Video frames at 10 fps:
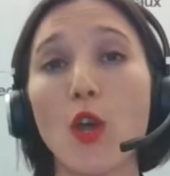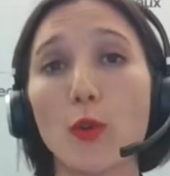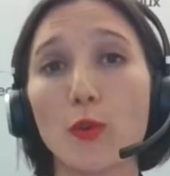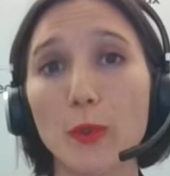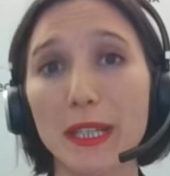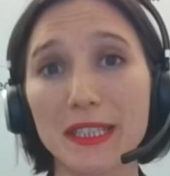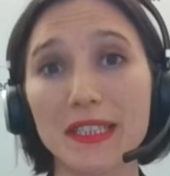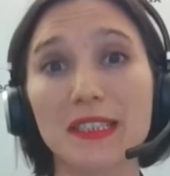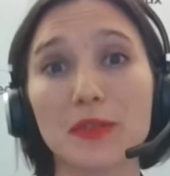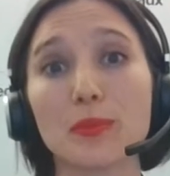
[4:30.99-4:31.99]
A great
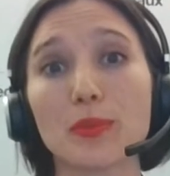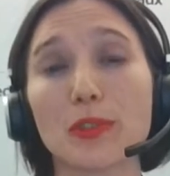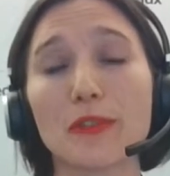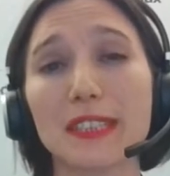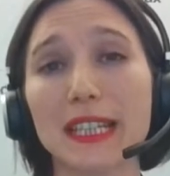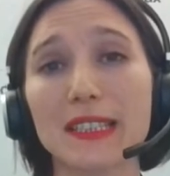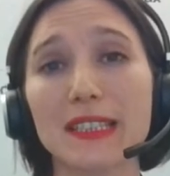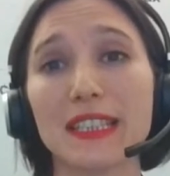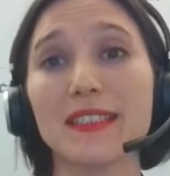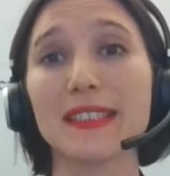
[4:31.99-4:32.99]
example of that
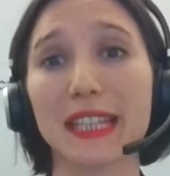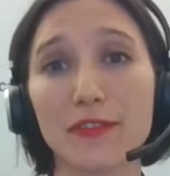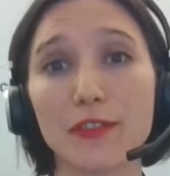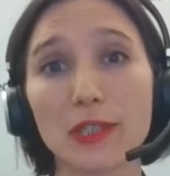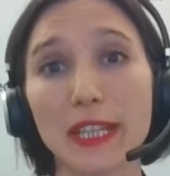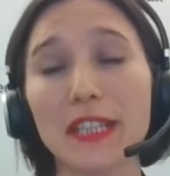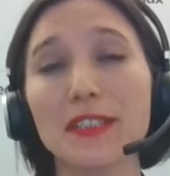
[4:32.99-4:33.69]
is Everlane,